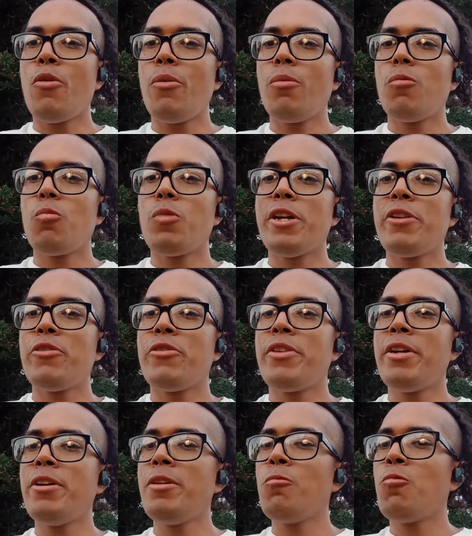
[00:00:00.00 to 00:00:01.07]
where
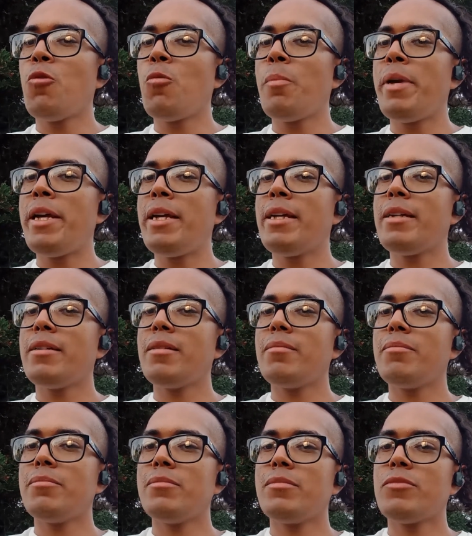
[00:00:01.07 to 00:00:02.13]
they will make
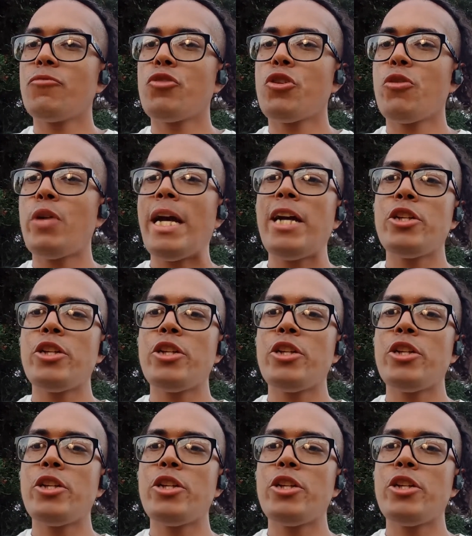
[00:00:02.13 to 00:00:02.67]
trash